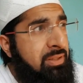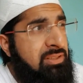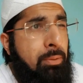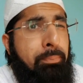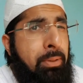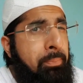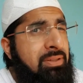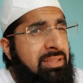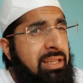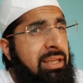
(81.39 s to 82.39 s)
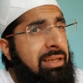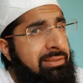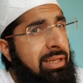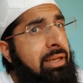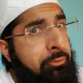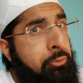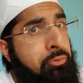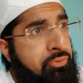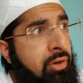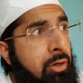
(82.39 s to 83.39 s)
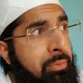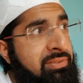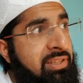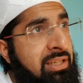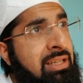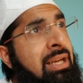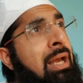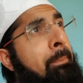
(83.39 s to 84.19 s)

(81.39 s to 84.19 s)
but some people take it a tad too far and say,